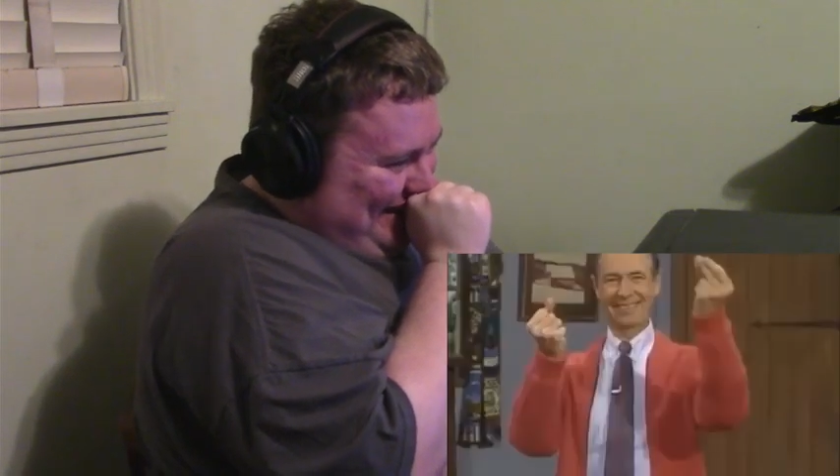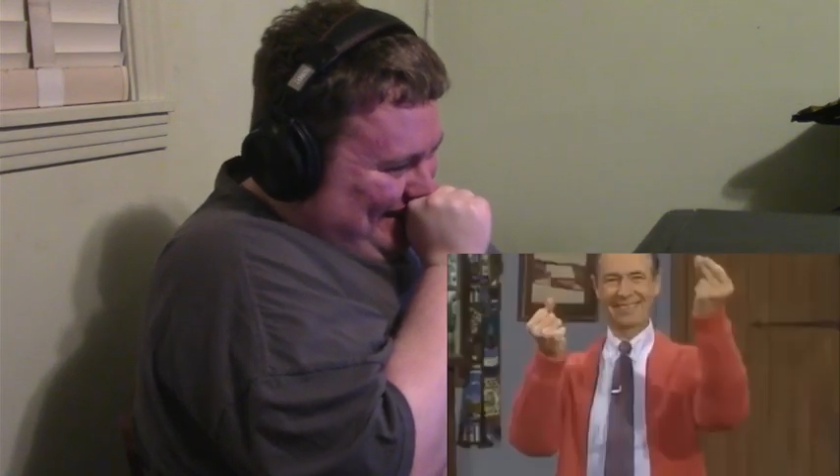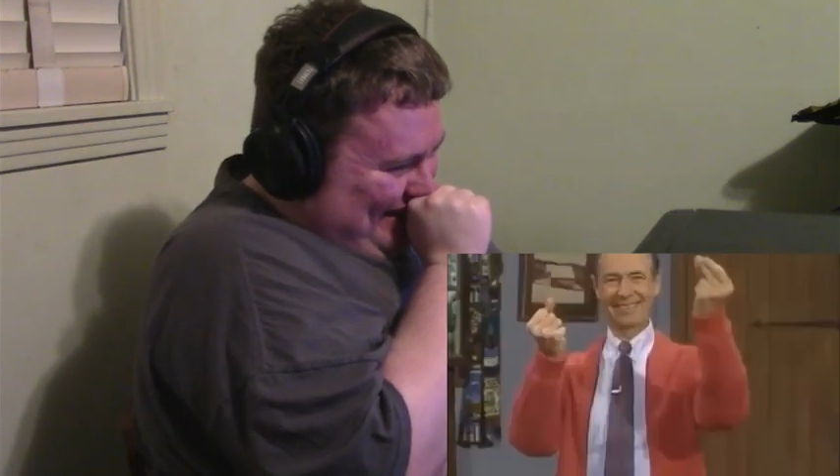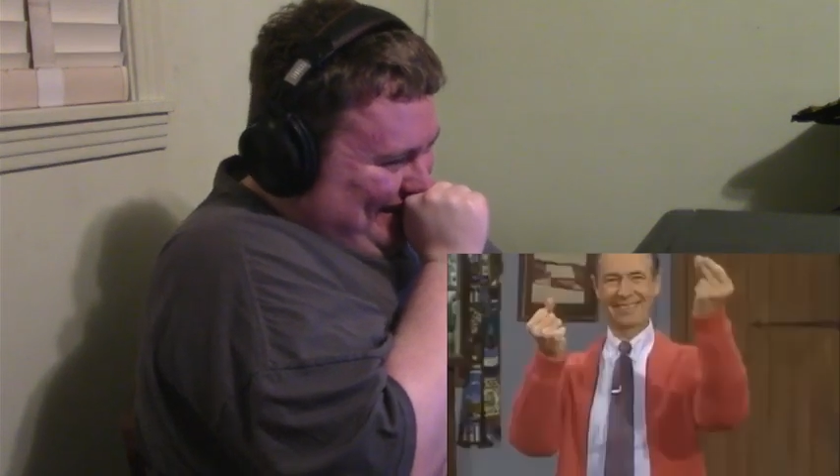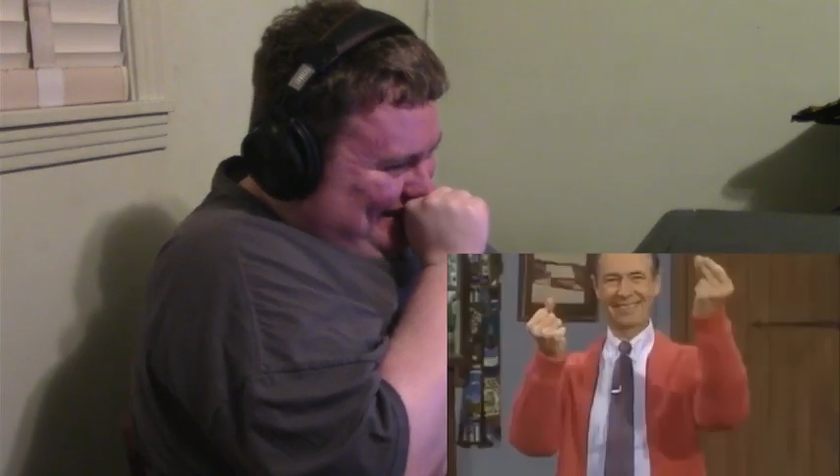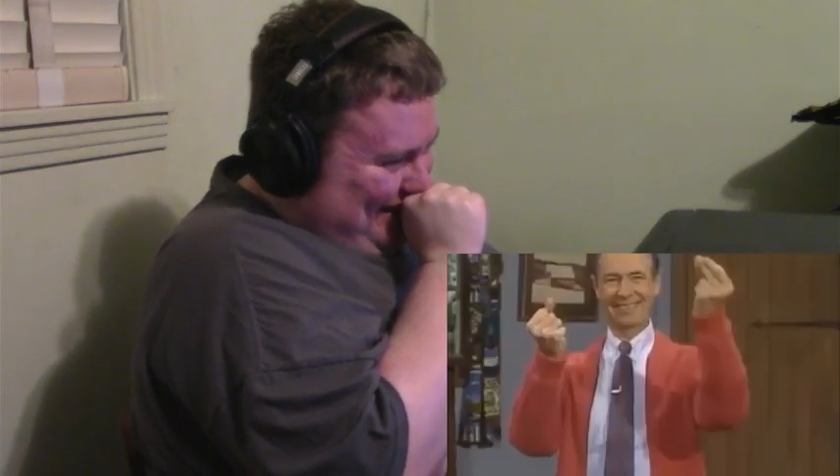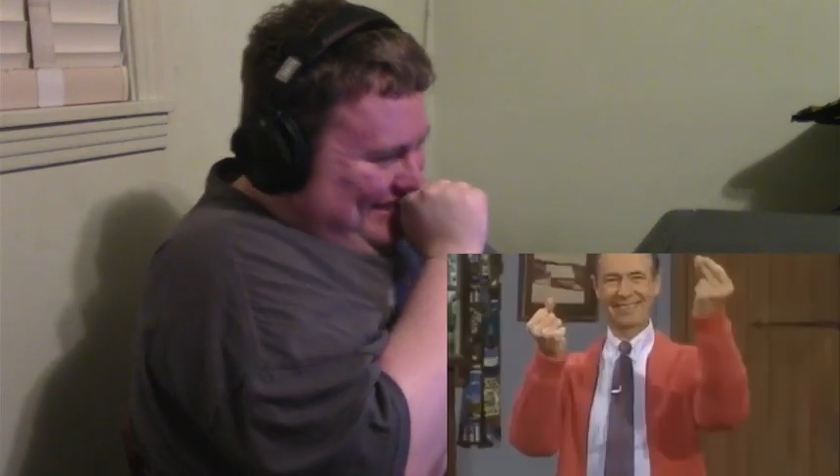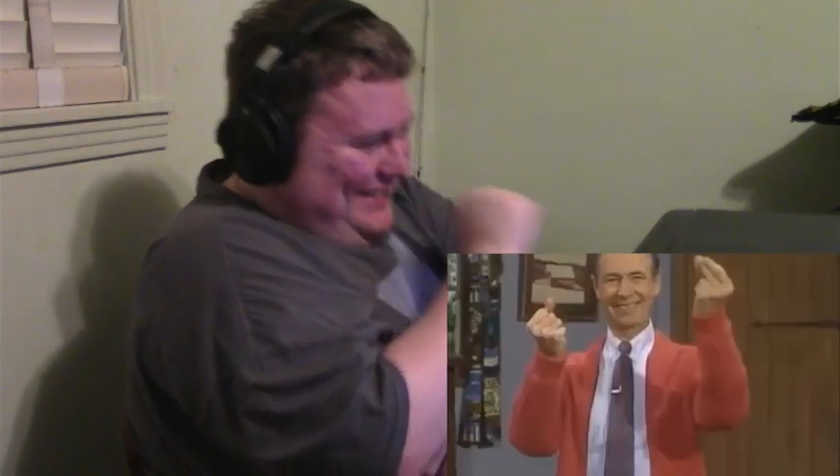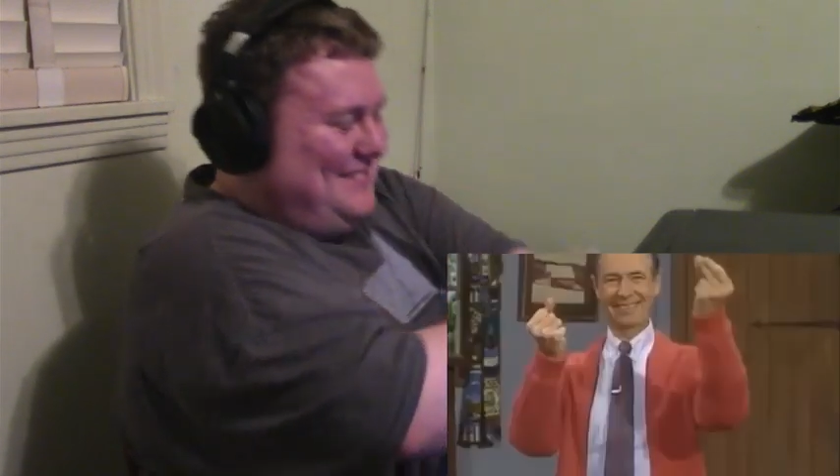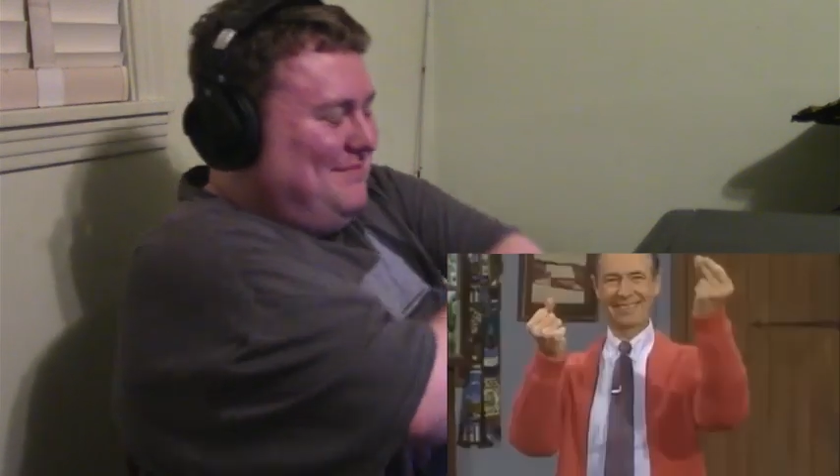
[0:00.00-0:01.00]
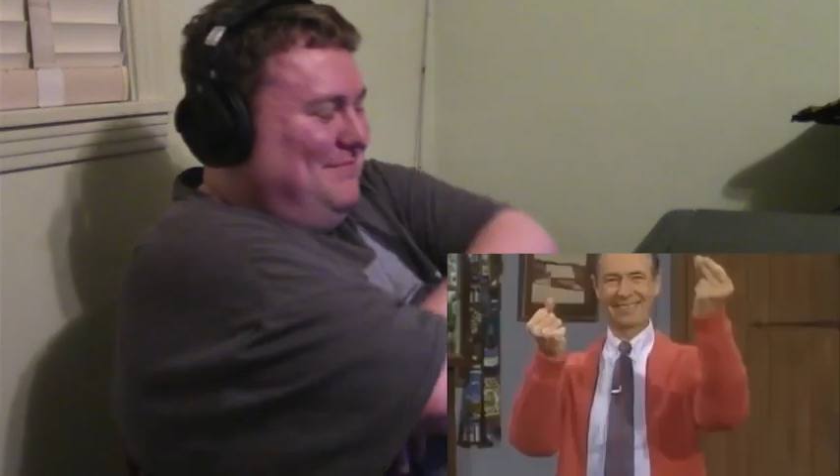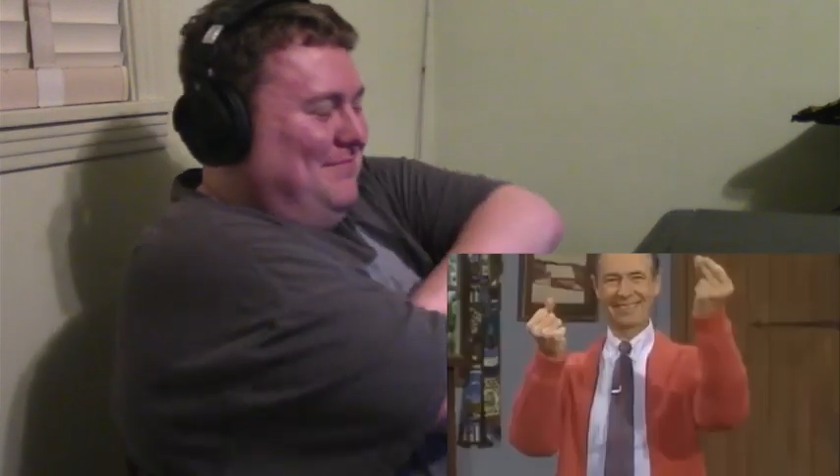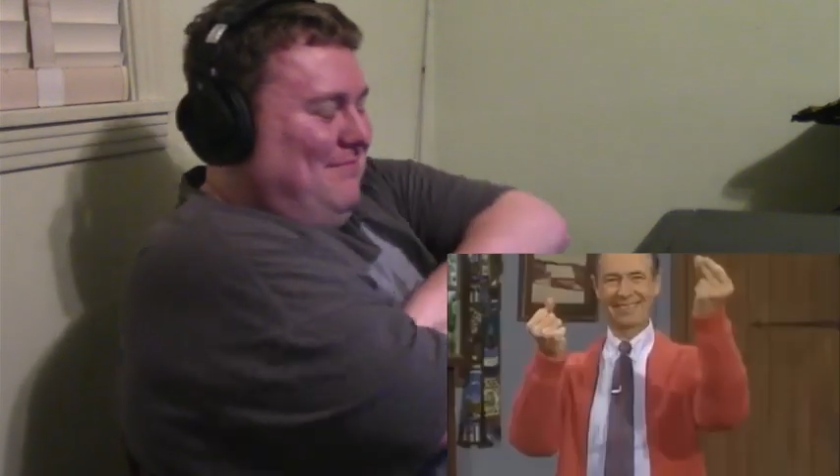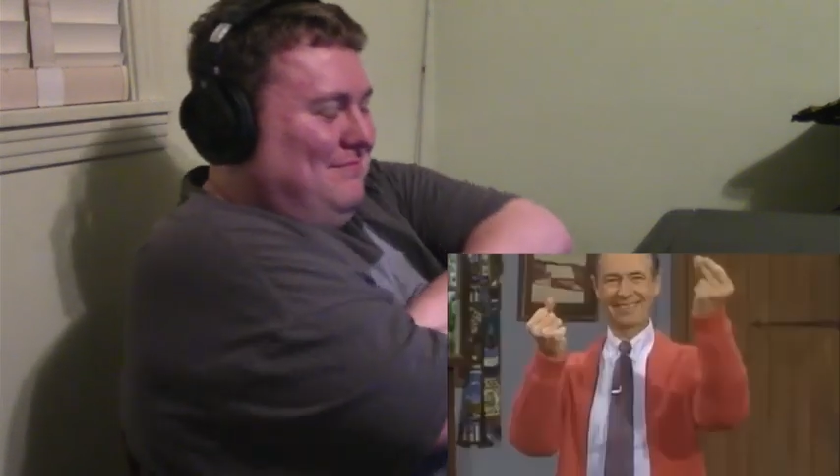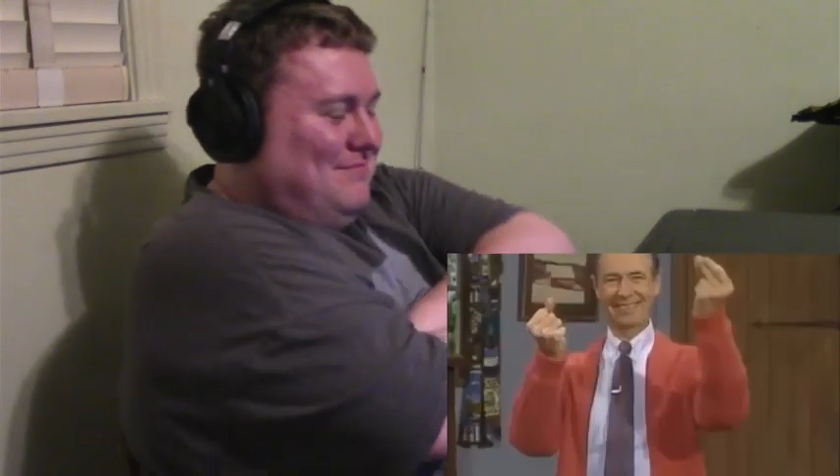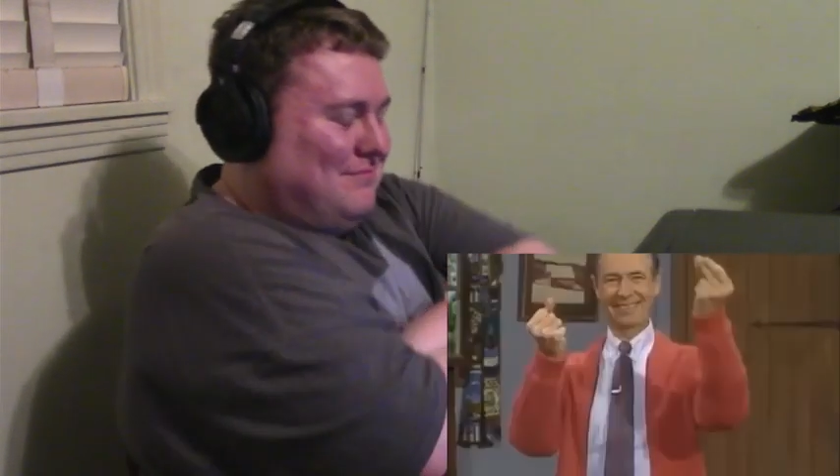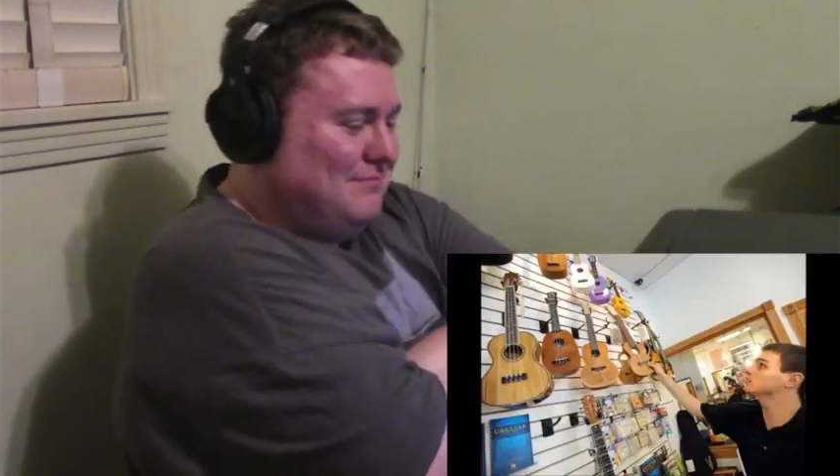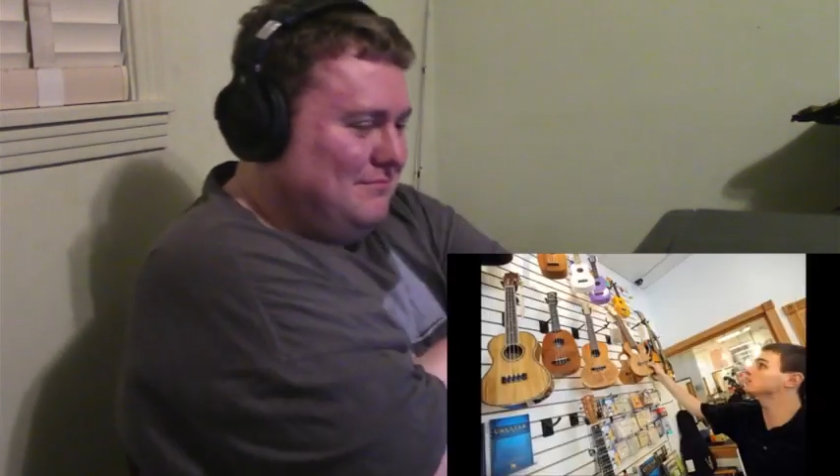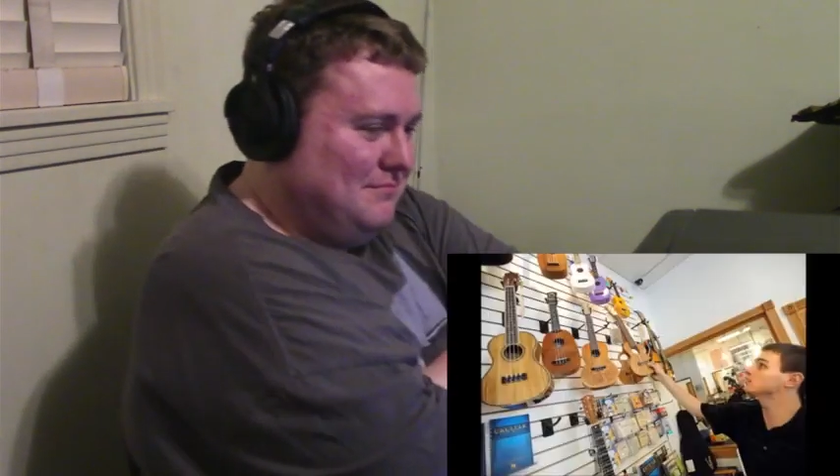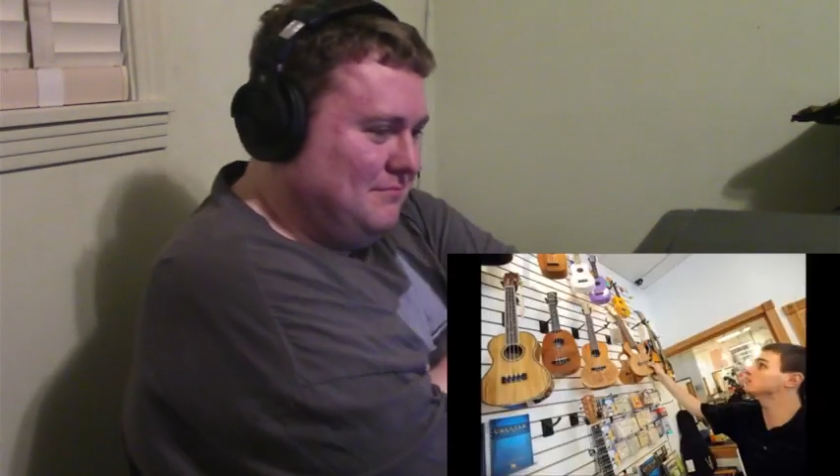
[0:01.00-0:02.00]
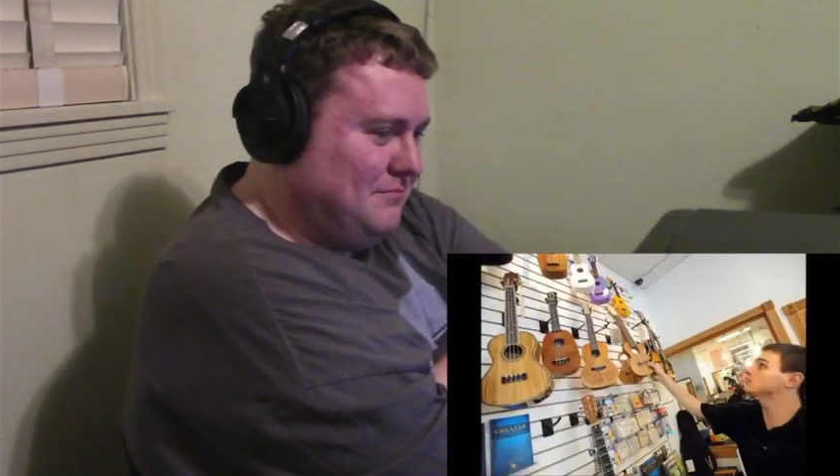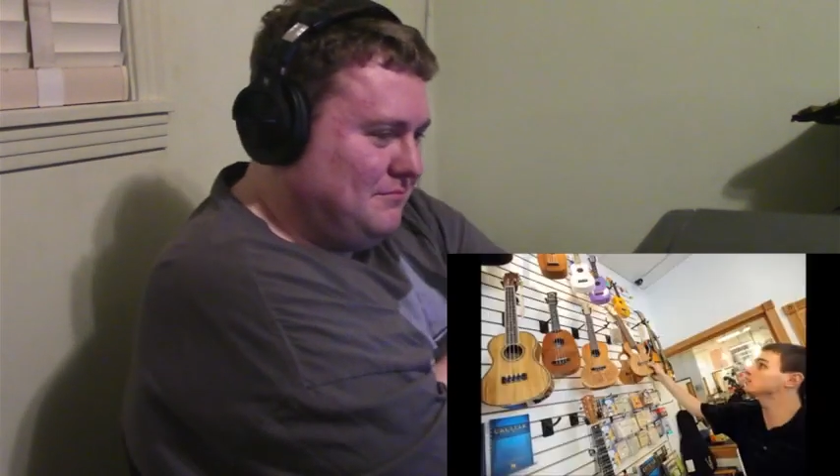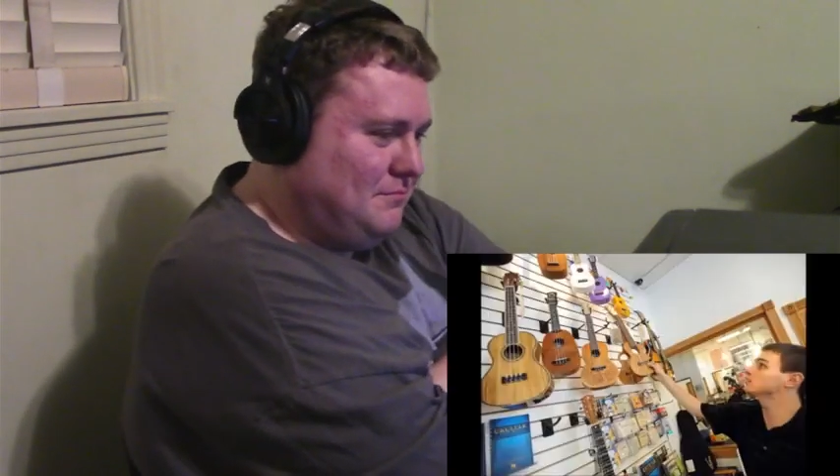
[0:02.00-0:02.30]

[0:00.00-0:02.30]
Do you know who I am? Nope.